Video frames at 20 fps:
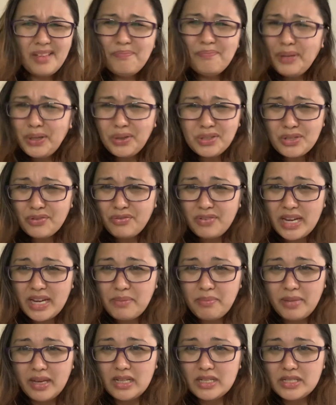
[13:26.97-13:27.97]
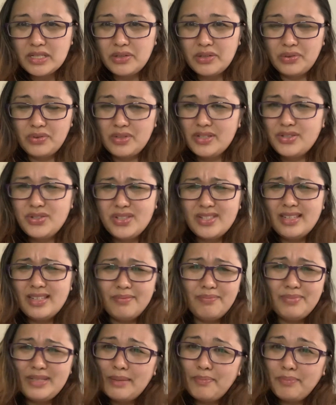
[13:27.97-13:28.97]
because of labels, it's
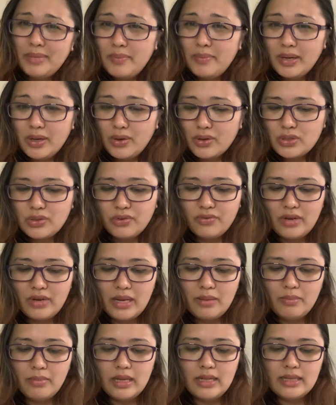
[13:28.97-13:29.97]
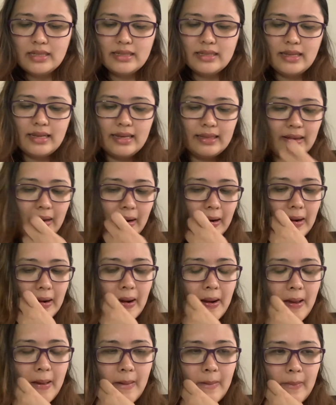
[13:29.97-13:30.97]
simply because of labels that are
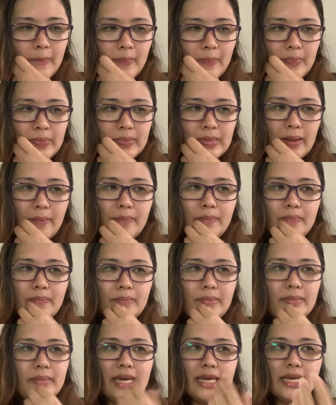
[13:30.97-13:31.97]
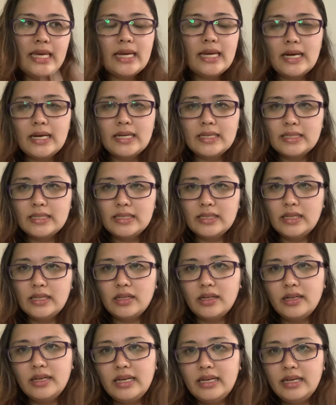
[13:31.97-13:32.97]
leading us to
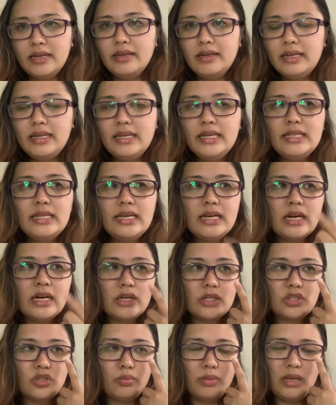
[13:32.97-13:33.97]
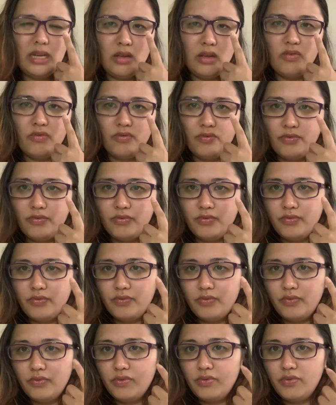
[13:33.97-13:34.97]
believe
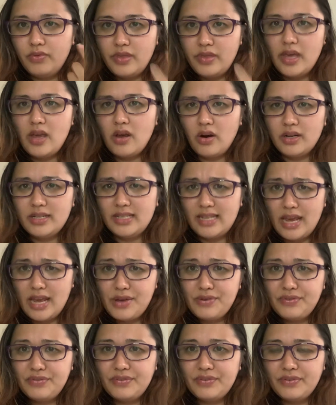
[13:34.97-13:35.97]
they are safe.